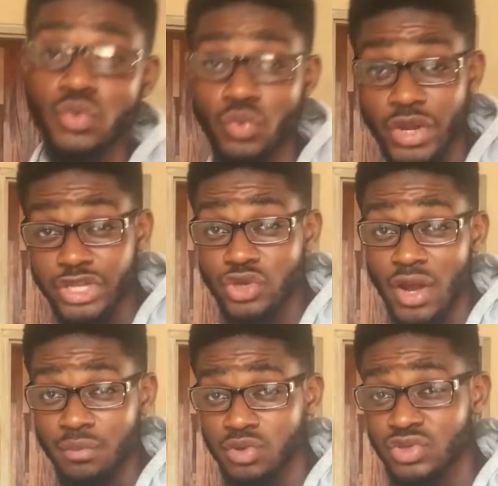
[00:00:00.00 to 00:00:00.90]
When you
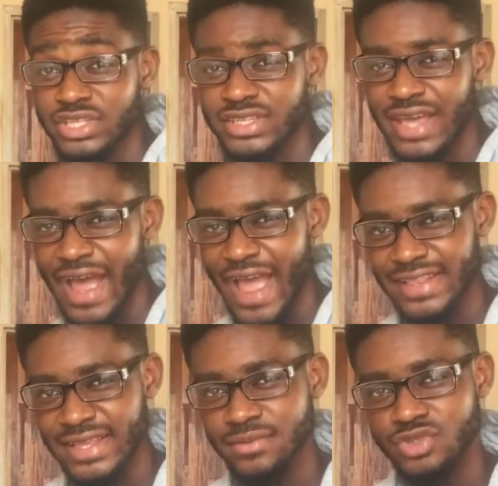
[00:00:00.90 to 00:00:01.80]
are uploading the
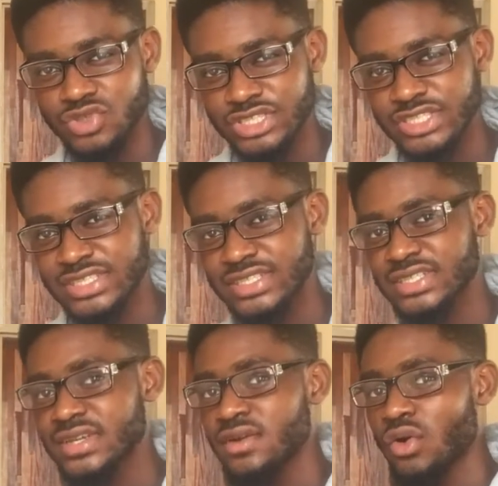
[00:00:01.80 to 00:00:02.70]
items on
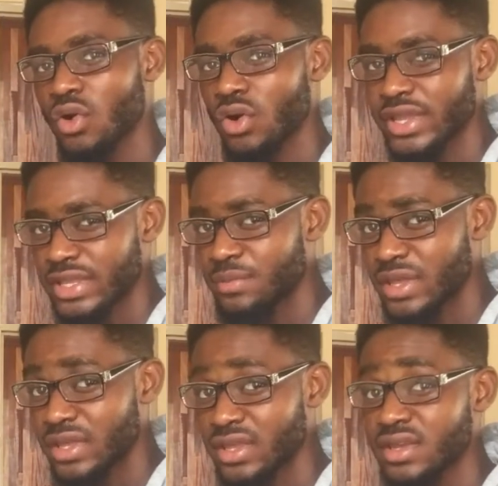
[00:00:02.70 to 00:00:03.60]
Gigi or
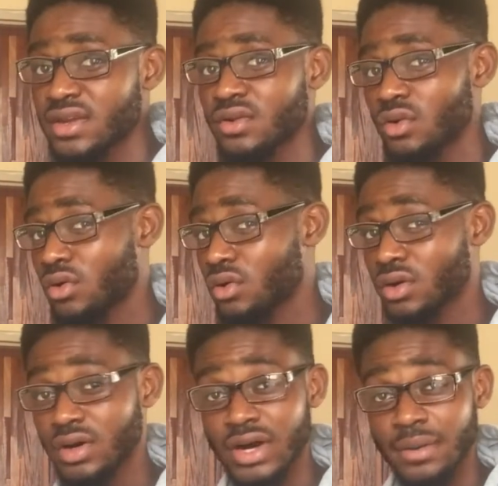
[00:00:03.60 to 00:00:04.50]
eBay
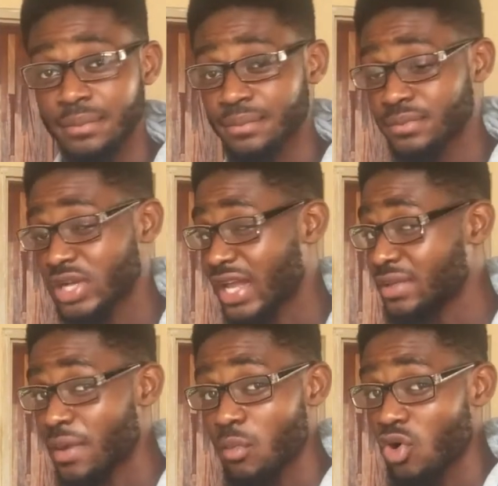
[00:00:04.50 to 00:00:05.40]
or
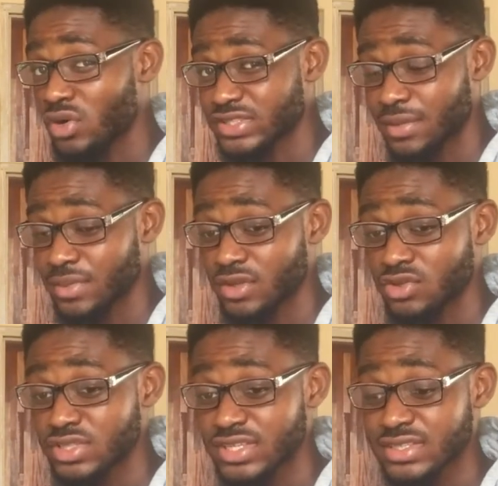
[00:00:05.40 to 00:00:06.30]
Alibaba or something,
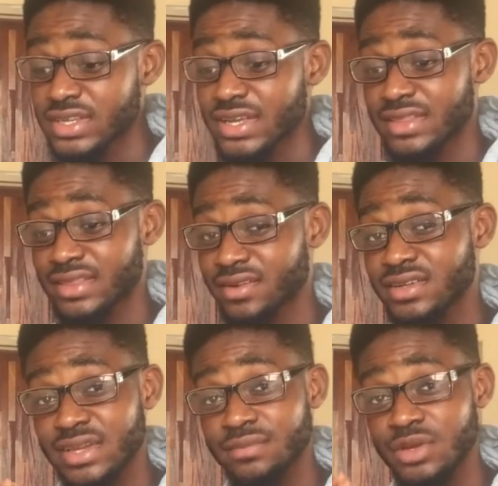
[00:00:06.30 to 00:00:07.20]
you just
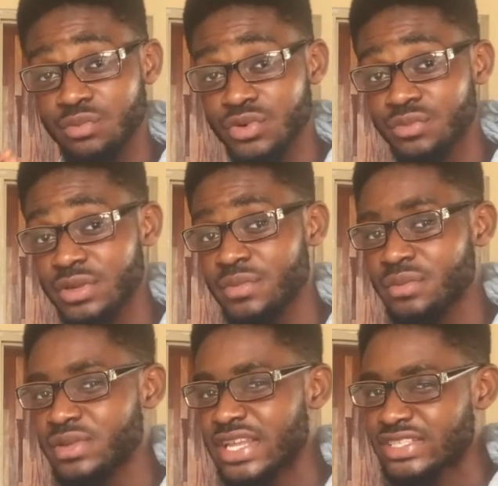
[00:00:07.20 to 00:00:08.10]
tell them the problem.
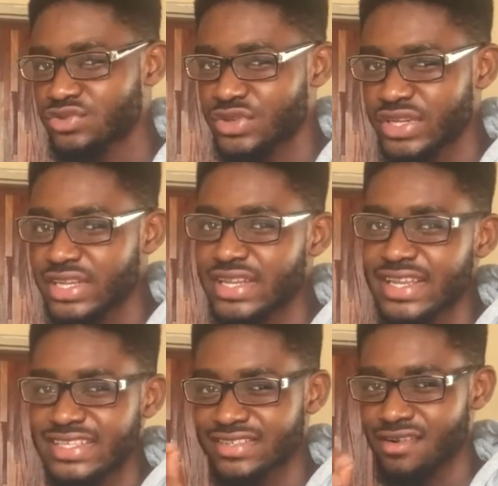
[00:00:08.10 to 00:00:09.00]
Maybe the
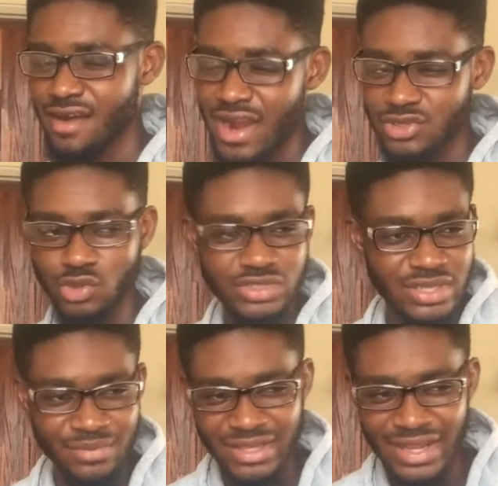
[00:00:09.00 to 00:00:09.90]
screen is cracked or
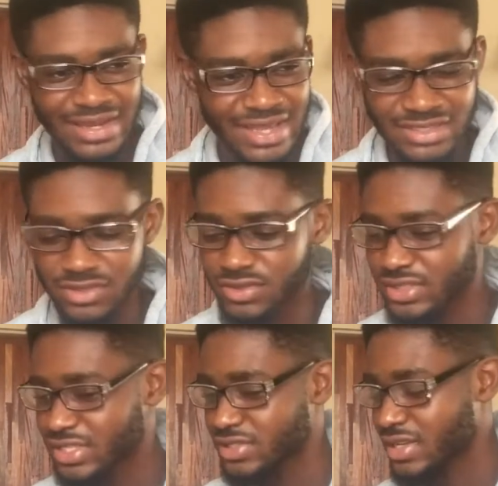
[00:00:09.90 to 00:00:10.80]
something like that. So
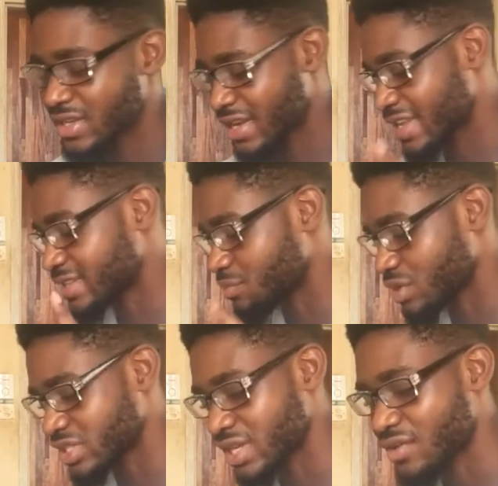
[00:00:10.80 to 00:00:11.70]
just get a
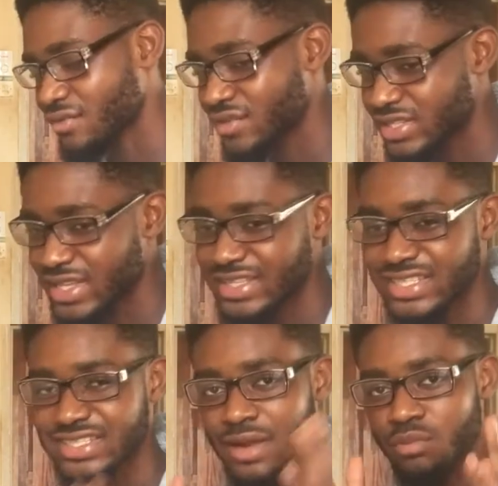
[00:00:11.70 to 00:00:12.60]
picture of it and
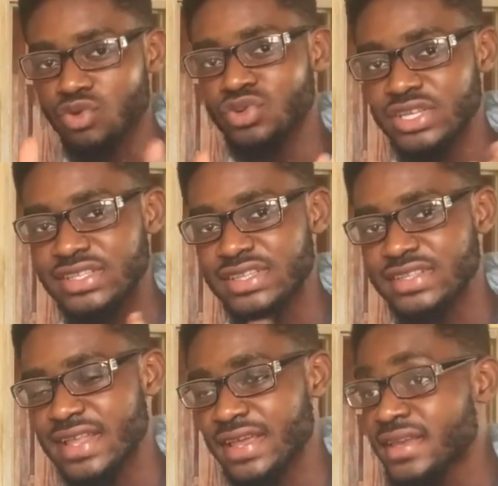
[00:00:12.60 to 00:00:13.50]
just upload it
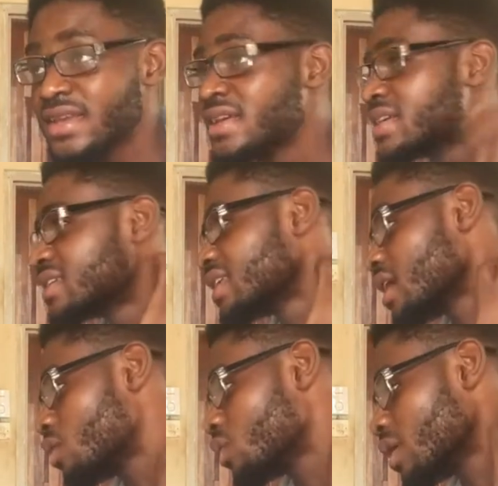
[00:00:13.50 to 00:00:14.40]
there.
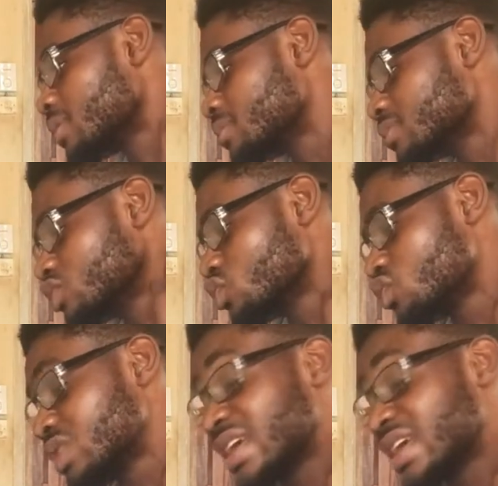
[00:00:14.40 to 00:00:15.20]
Now you could